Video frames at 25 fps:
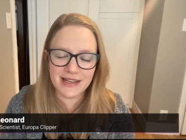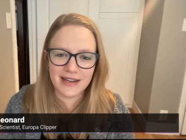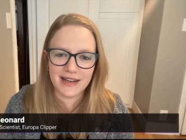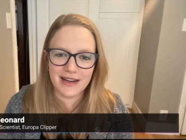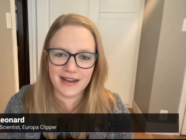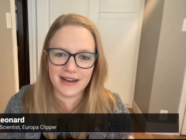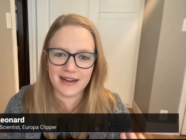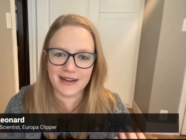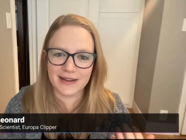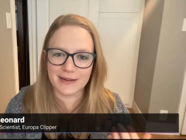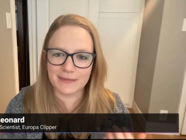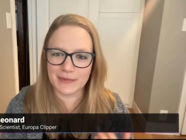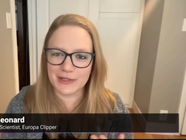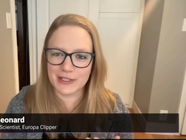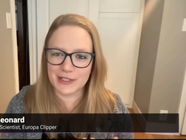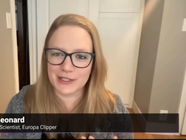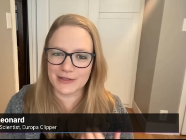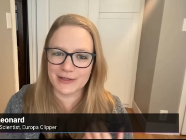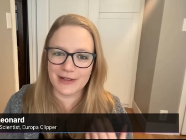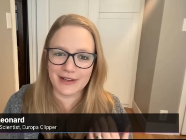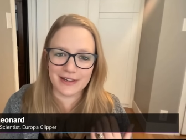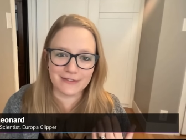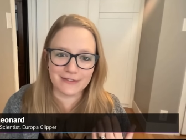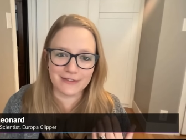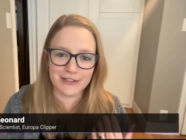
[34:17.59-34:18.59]
There's a
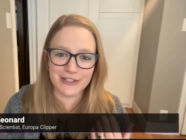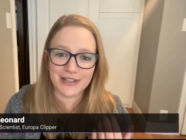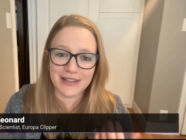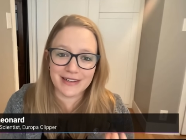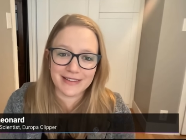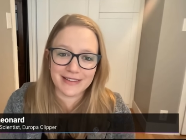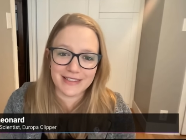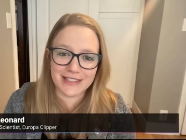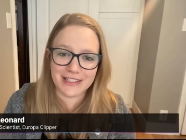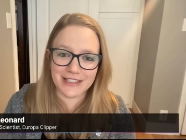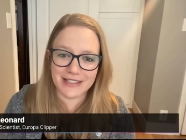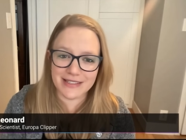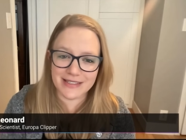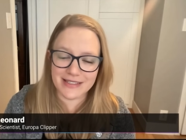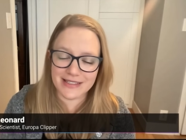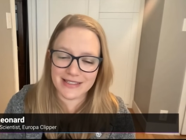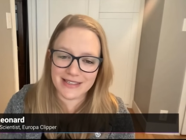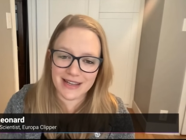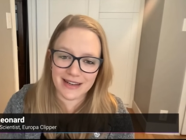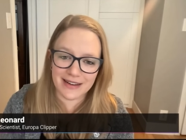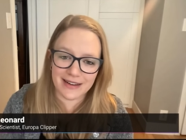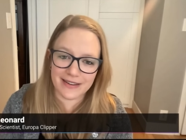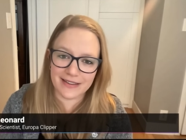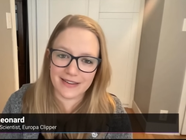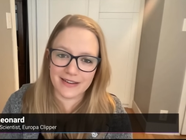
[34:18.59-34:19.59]
lot of challenges
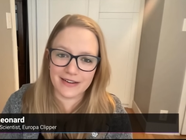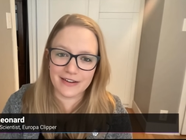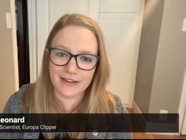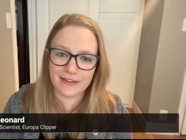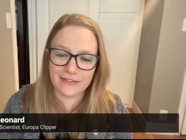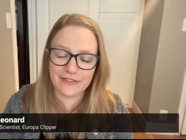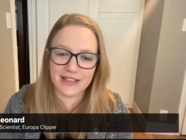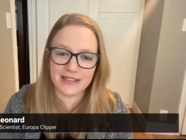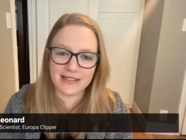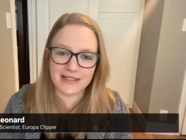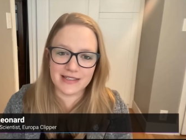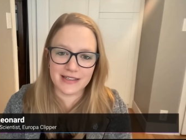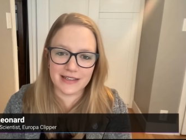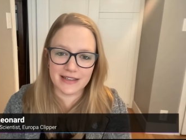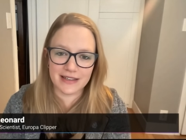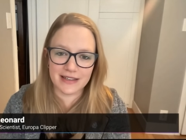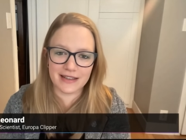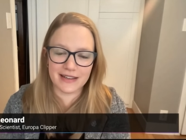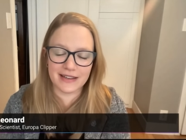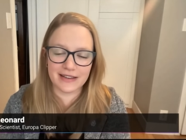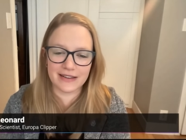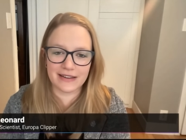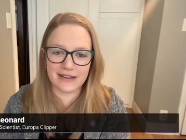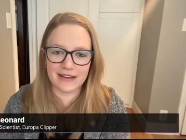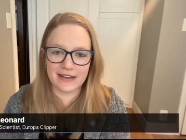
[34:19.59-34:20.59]
that you're facing
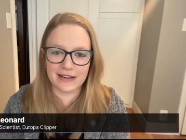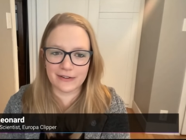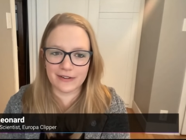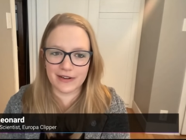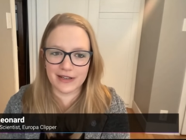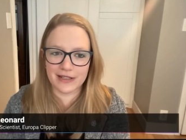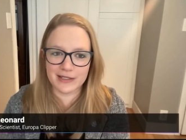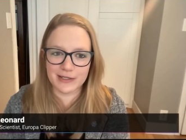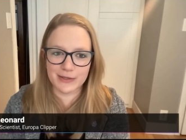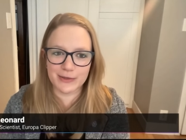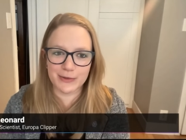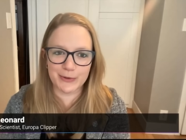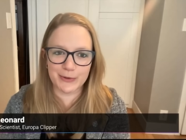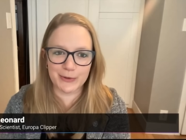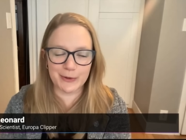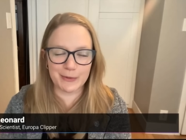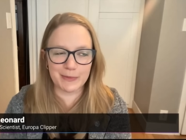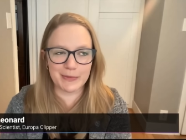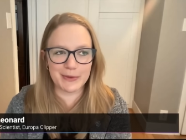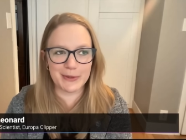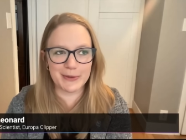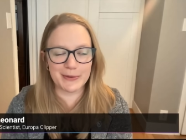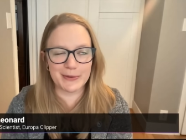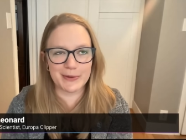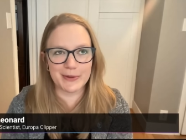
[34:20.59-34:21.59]
in grad school,
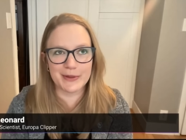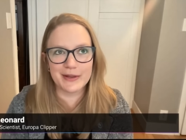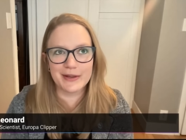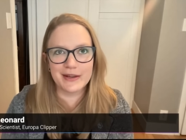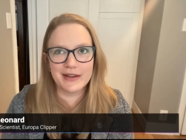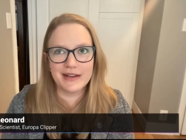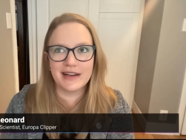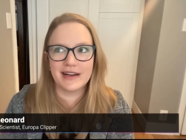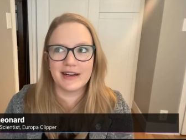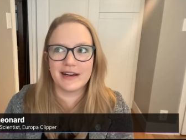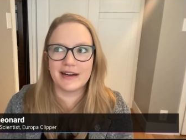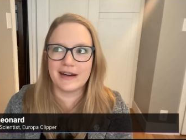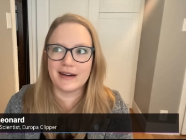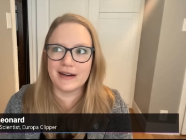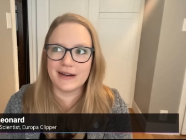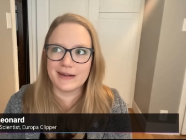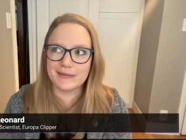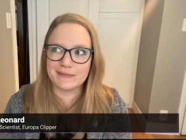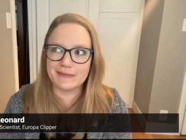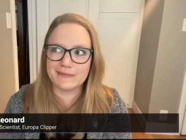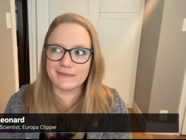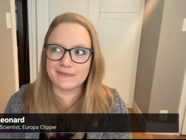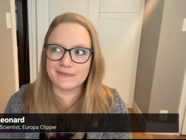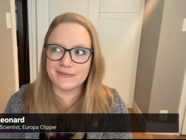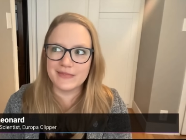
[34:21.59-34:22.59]
both,
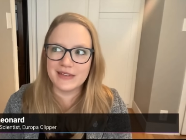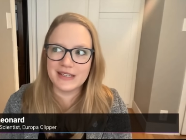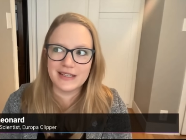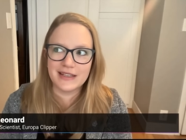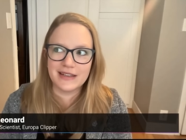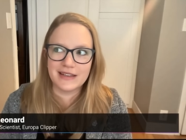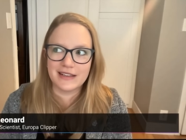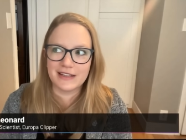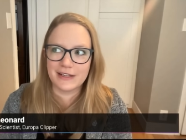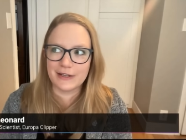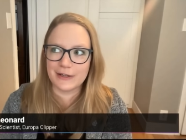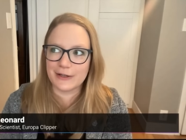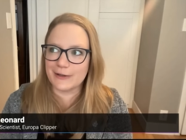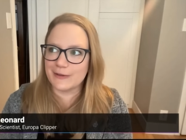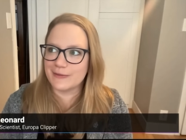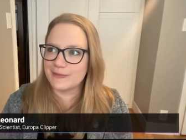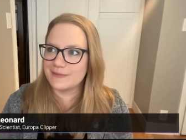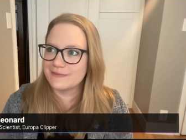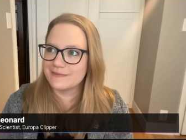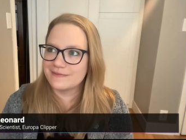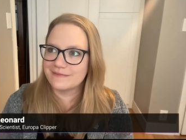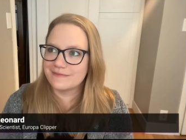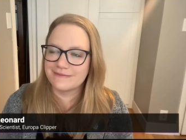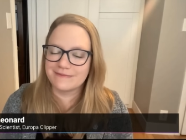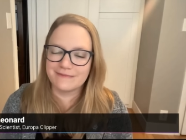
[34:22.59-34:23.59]
you know,
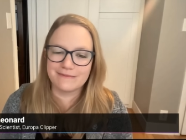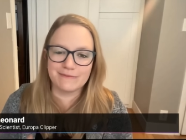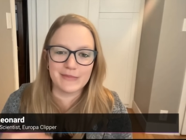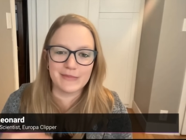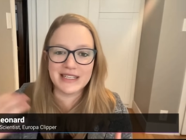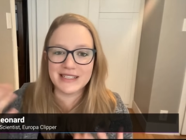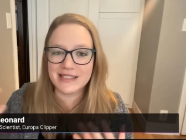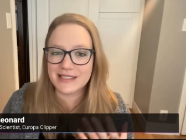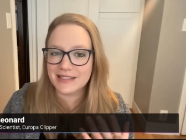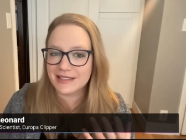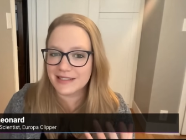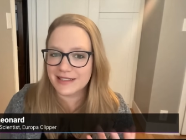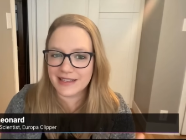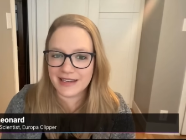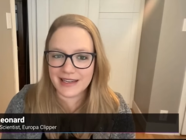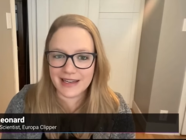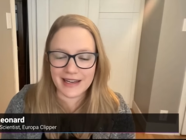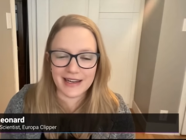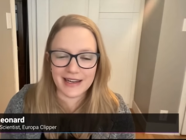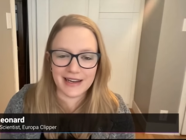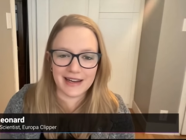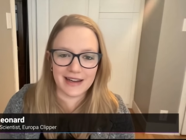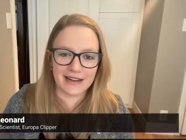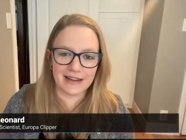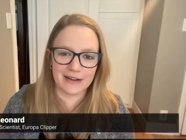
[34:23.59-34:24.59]

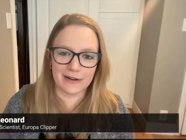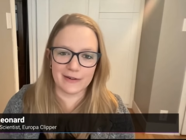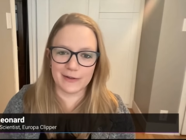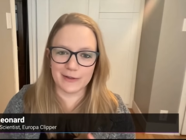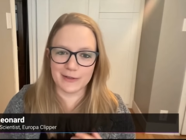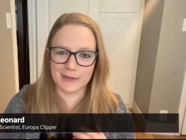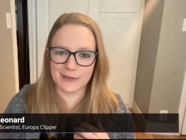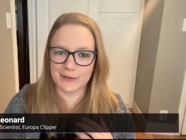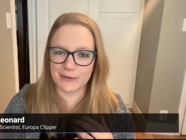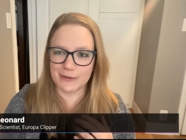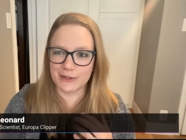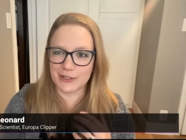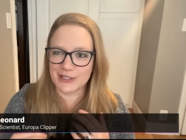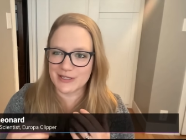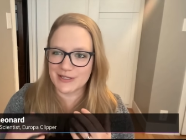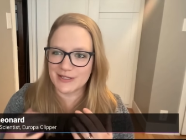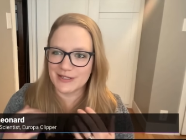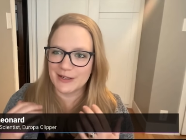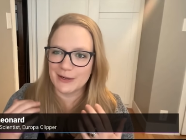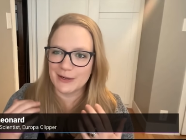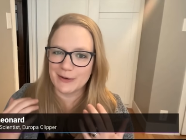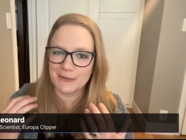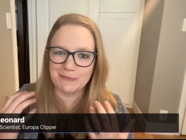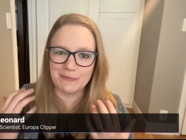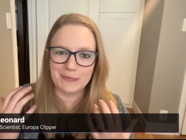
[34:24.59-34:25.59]
mentally and also just,
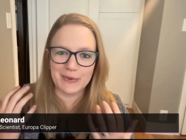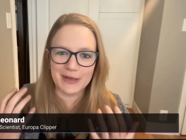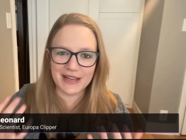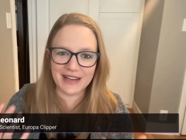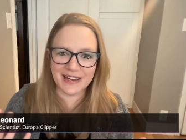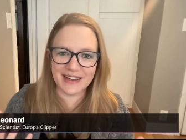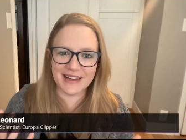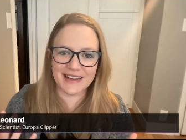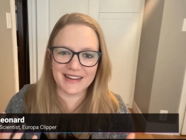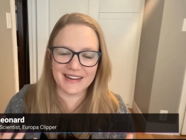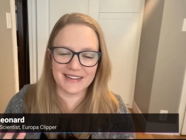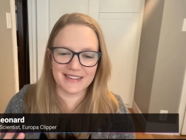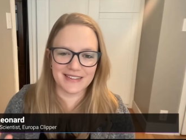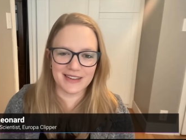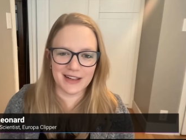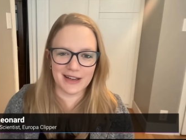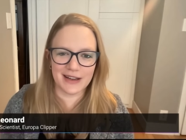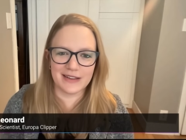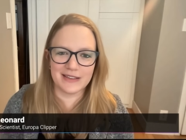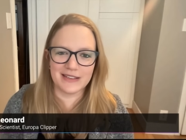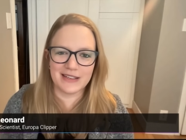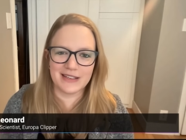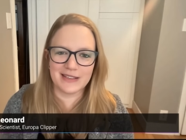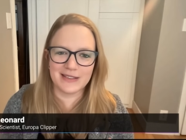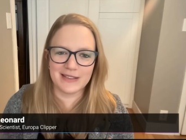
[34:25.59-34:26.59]
you know, being a
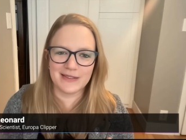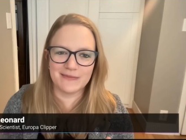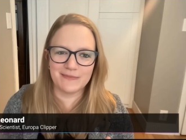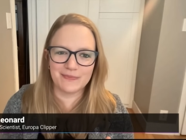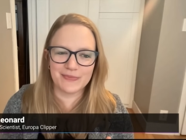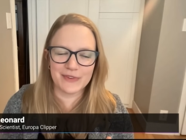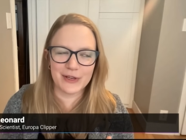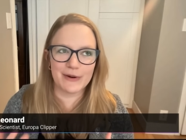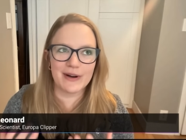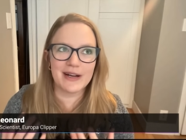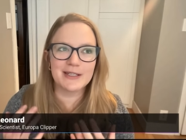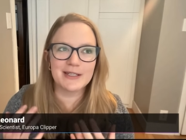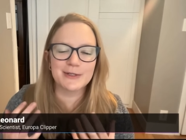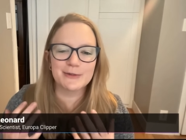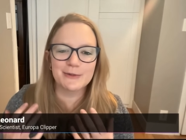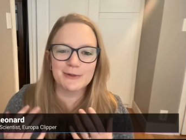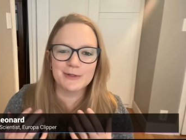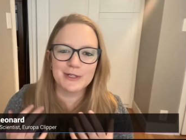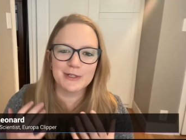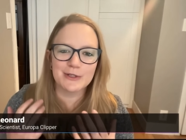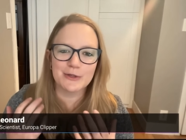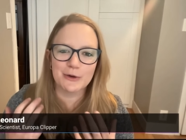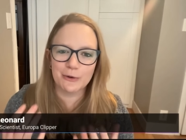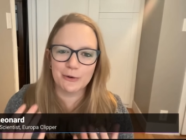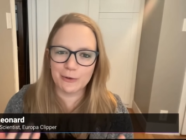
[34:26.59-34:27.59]
grad school is
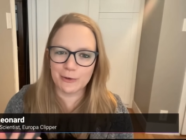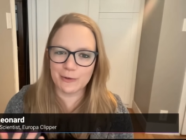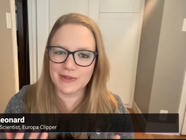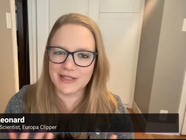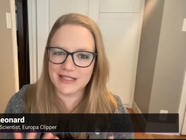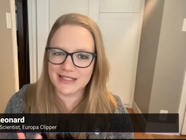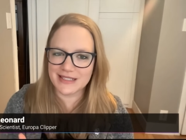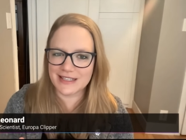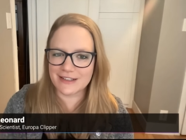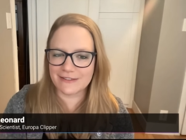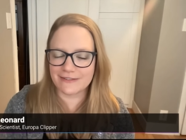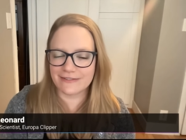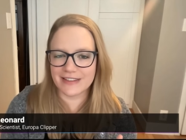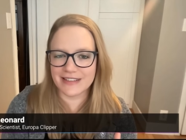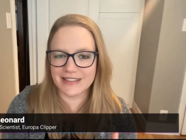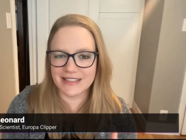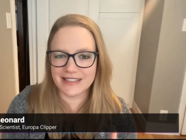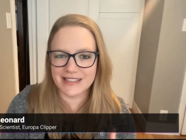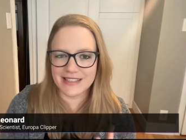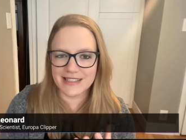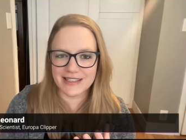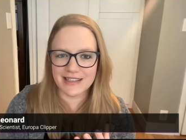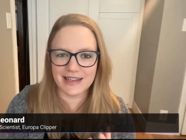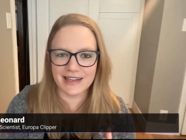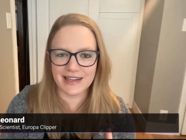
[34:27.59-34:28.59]
a totally
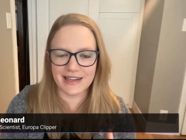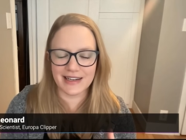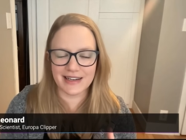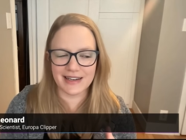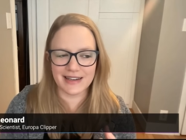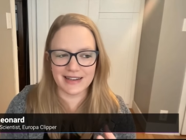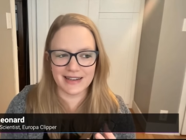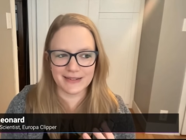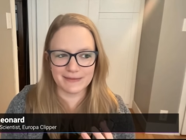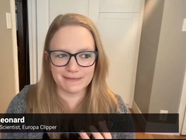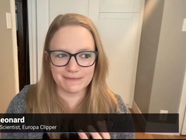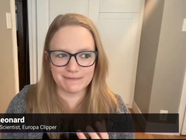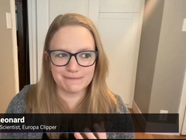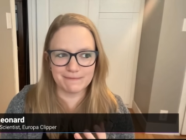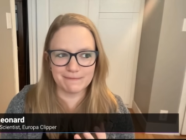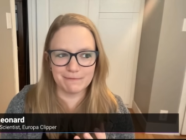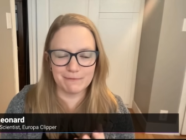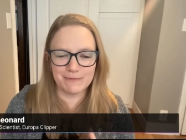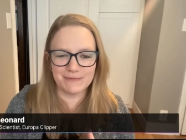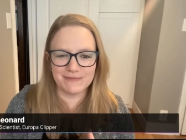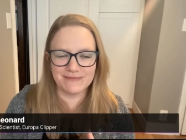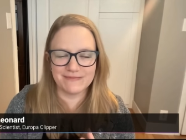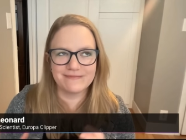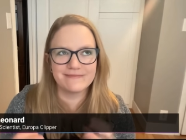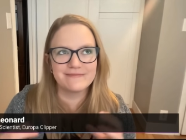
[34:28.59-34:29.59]
different
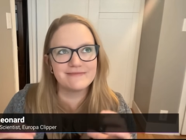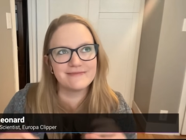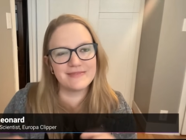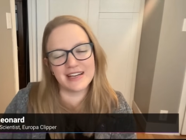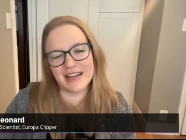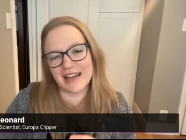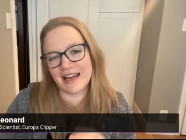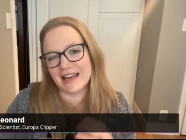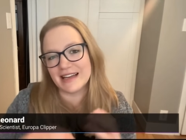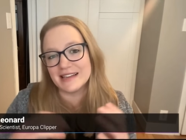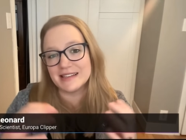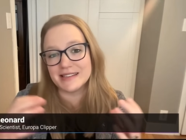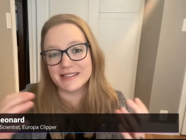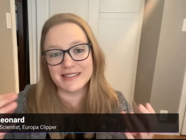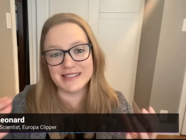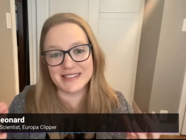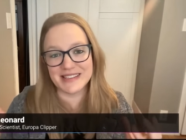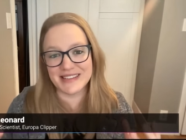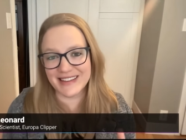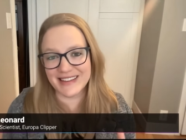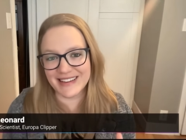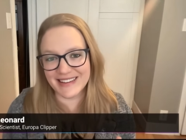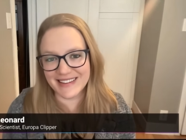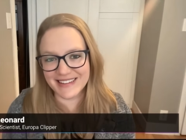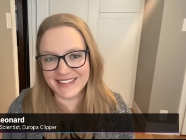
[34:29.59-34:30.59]

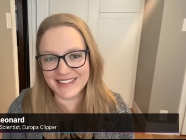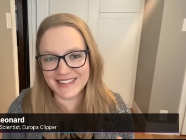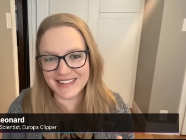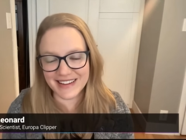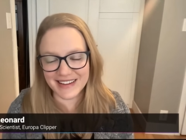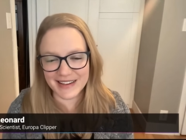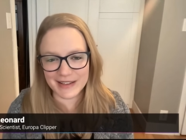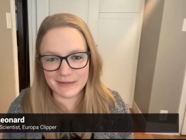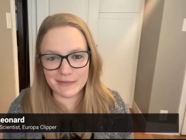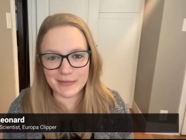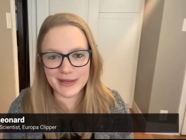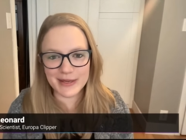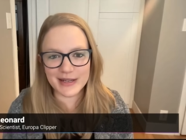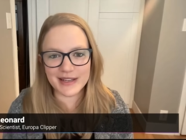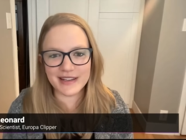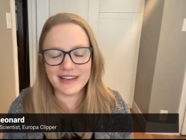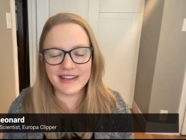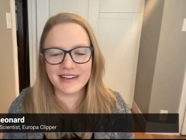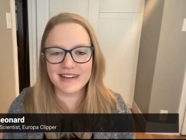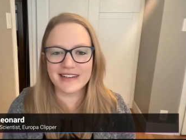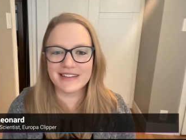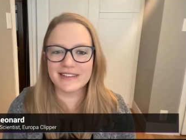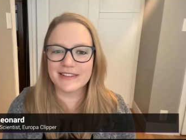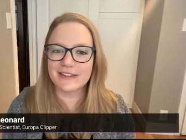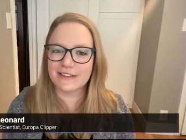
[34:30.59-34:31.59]
entity than being an
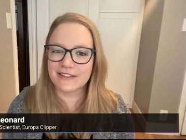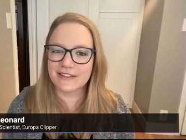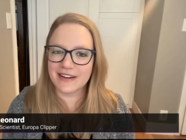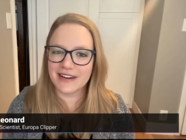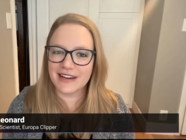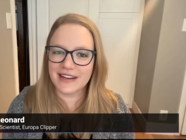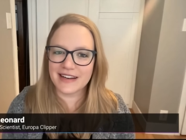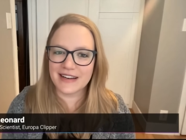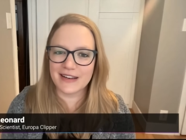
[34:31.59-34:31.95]
undergrad.